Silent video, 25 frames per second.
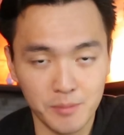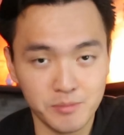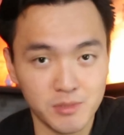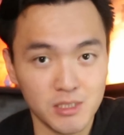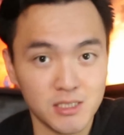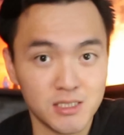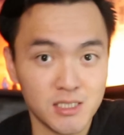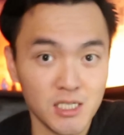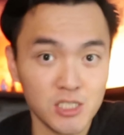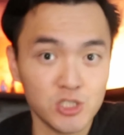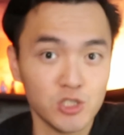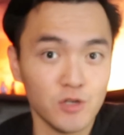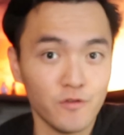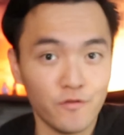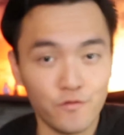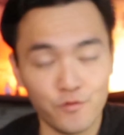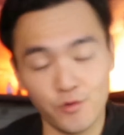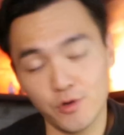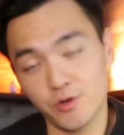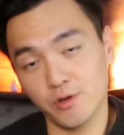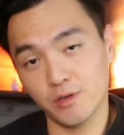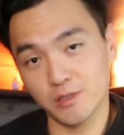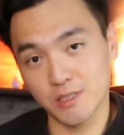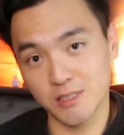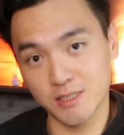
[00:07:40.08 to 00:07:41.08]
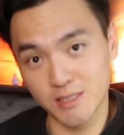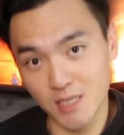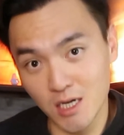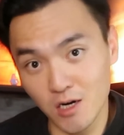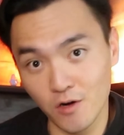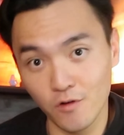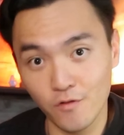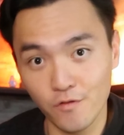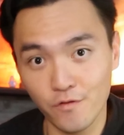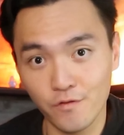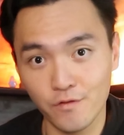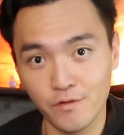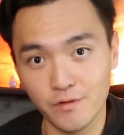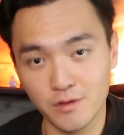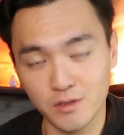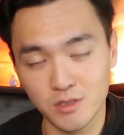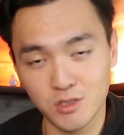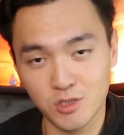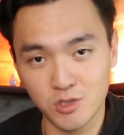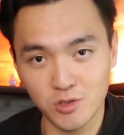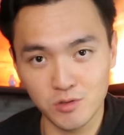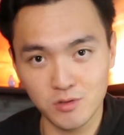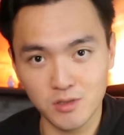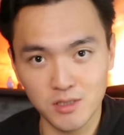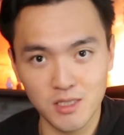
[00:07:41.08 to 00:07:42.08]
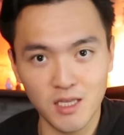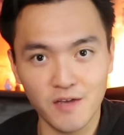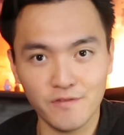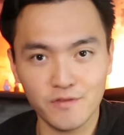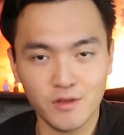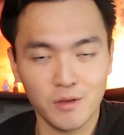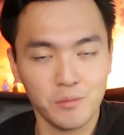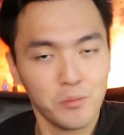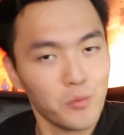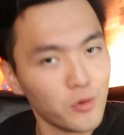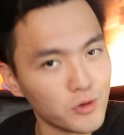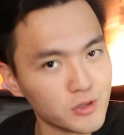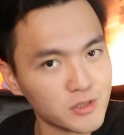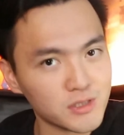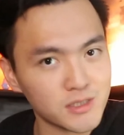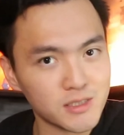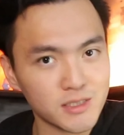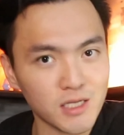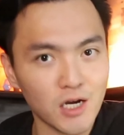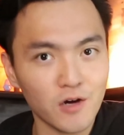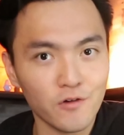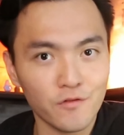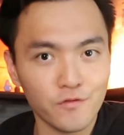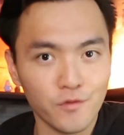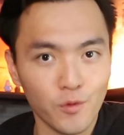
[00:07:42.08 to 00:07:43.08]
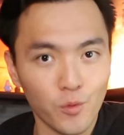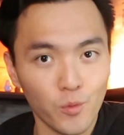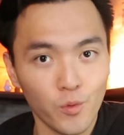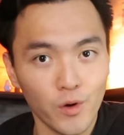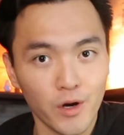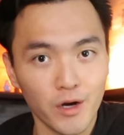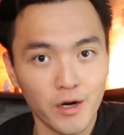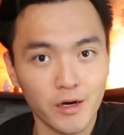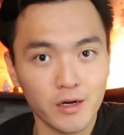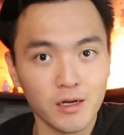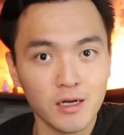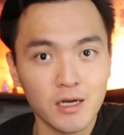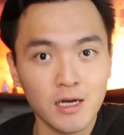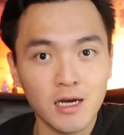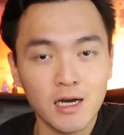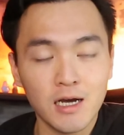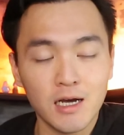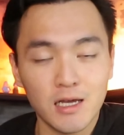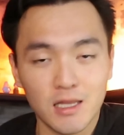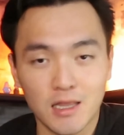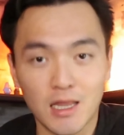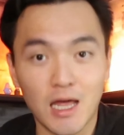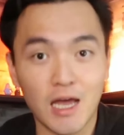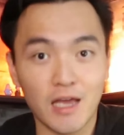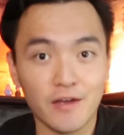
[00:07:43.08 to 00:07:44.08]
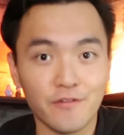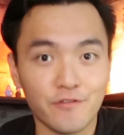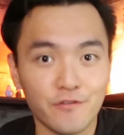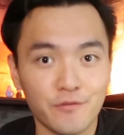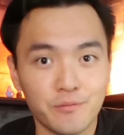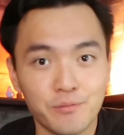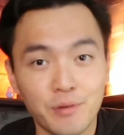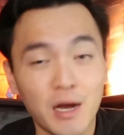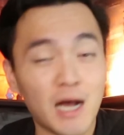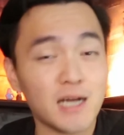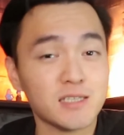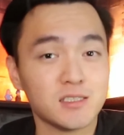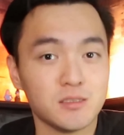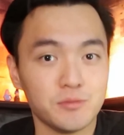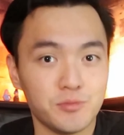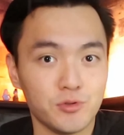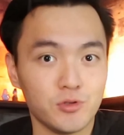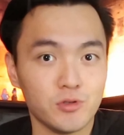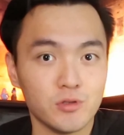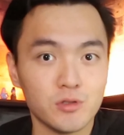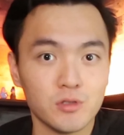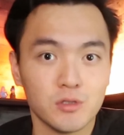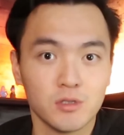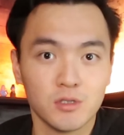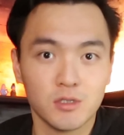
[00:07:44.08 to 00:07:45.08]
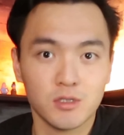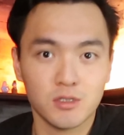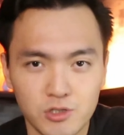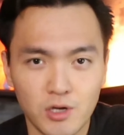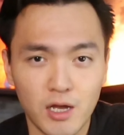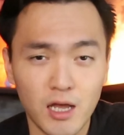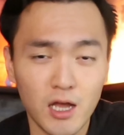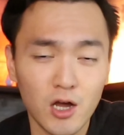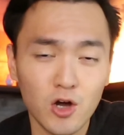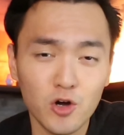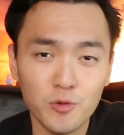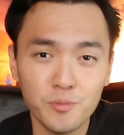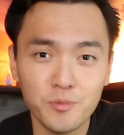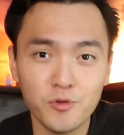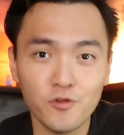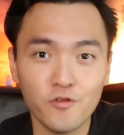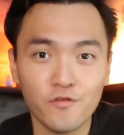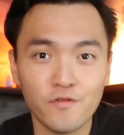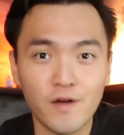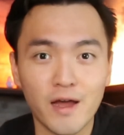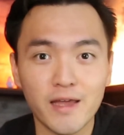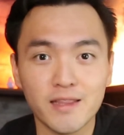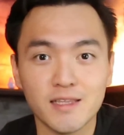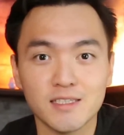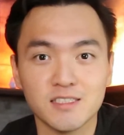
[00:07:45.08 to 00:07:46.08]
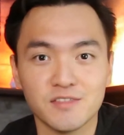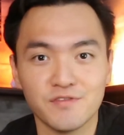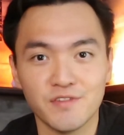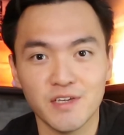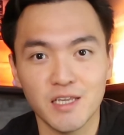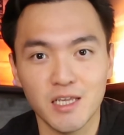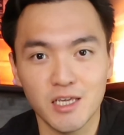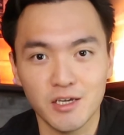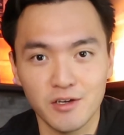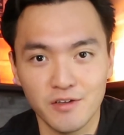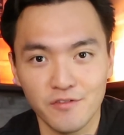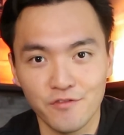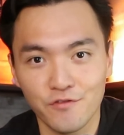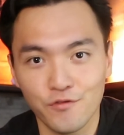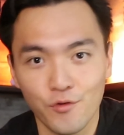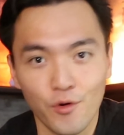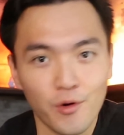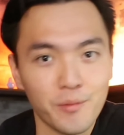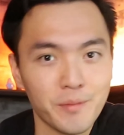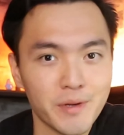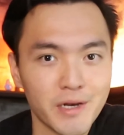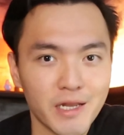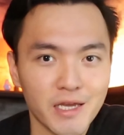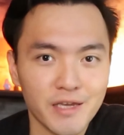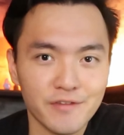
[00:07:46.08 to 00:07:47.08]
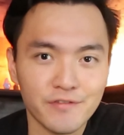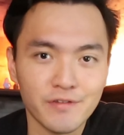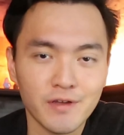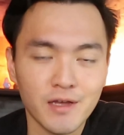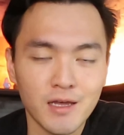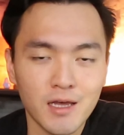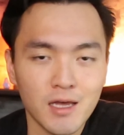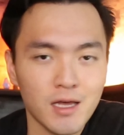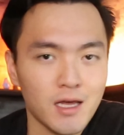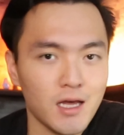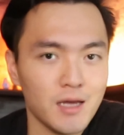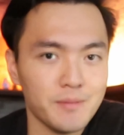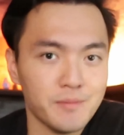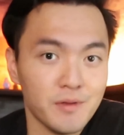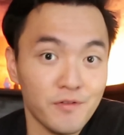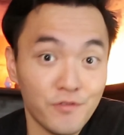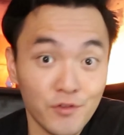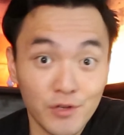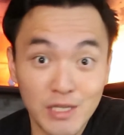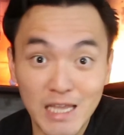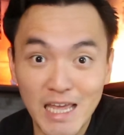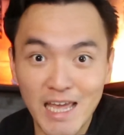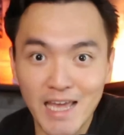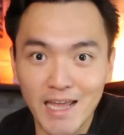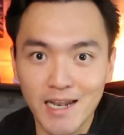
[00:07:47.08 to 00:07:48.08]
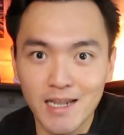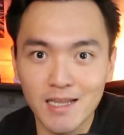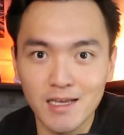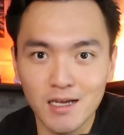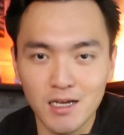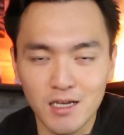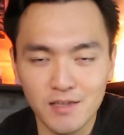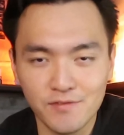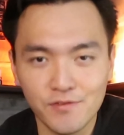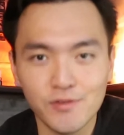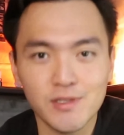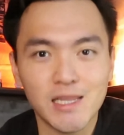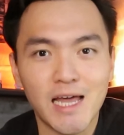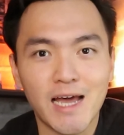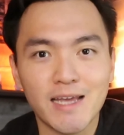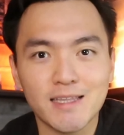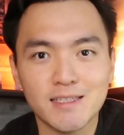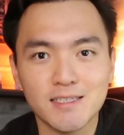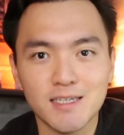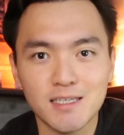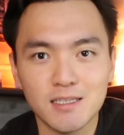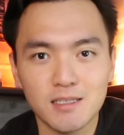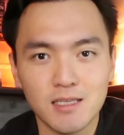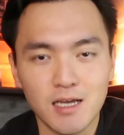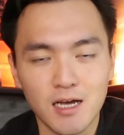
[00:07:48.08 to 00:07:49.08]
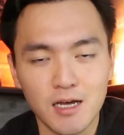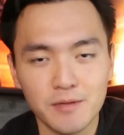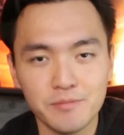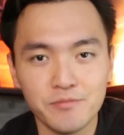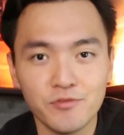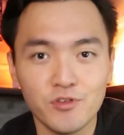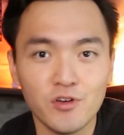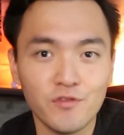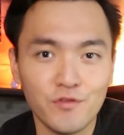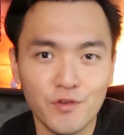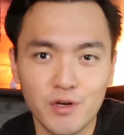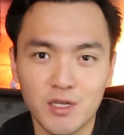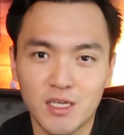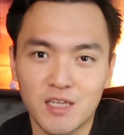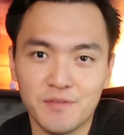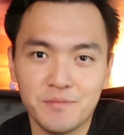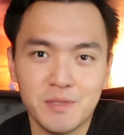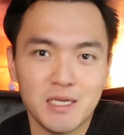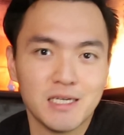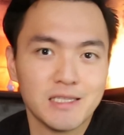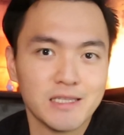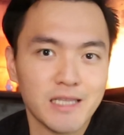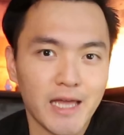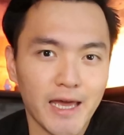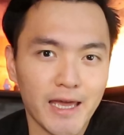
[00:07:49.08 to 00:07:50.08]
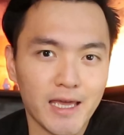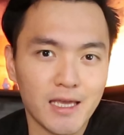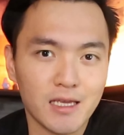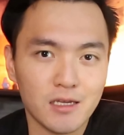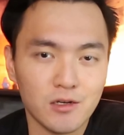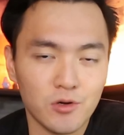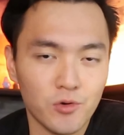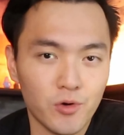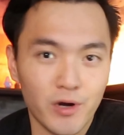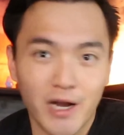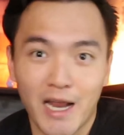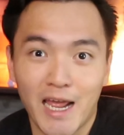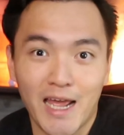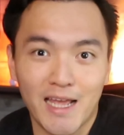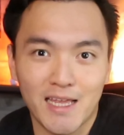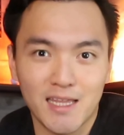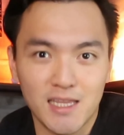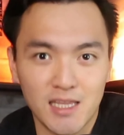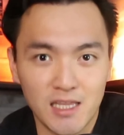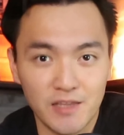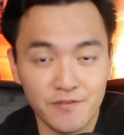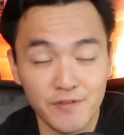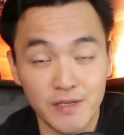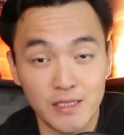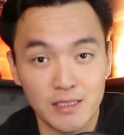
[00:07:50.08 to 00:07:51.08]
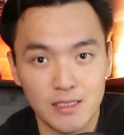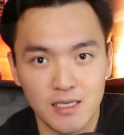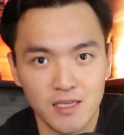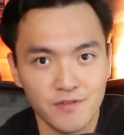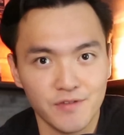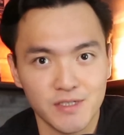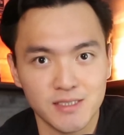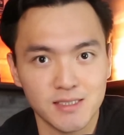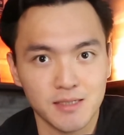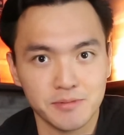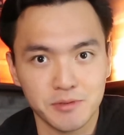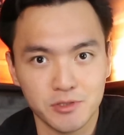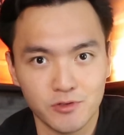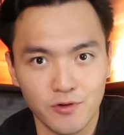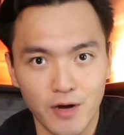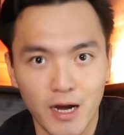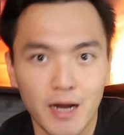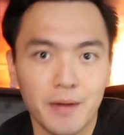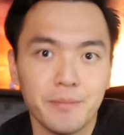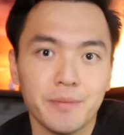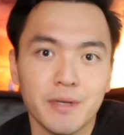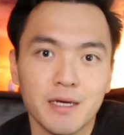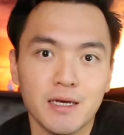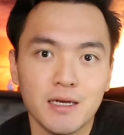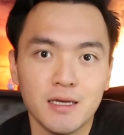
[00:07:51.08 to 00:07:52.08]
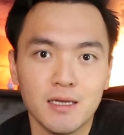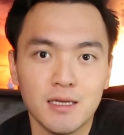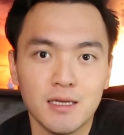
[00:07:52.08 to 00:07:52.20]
decision for yourself to live the more self-aware life possible. So I hope you find this video informative. If you did, if you liked it, feel free to give me a like, or heck, even subscribe